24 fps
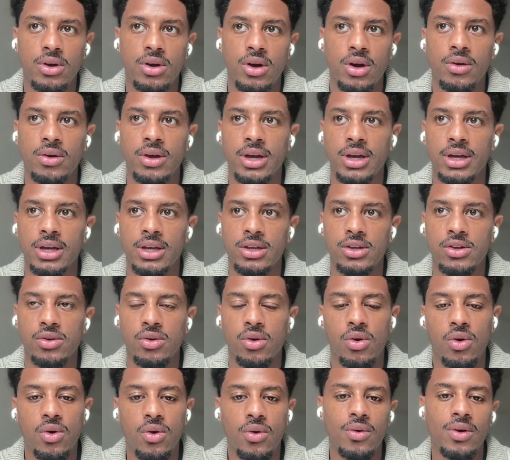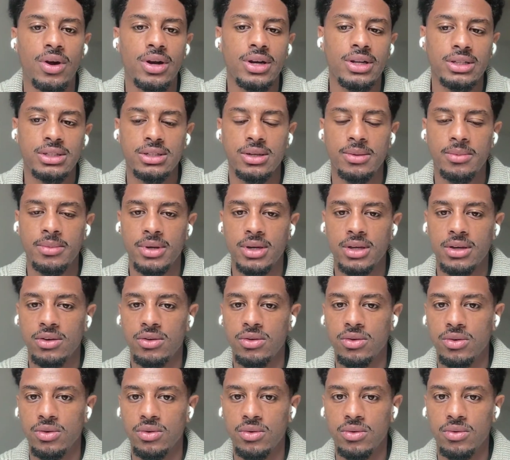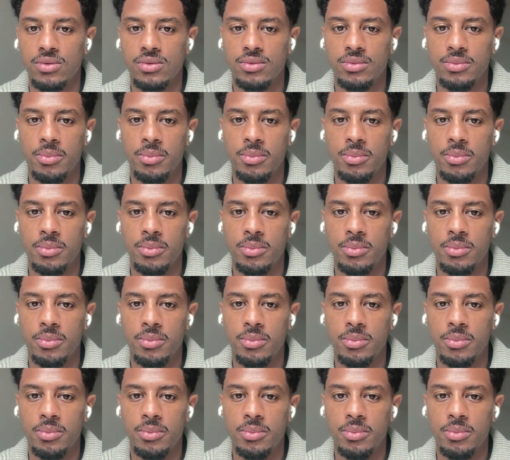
okay, you're already somebody who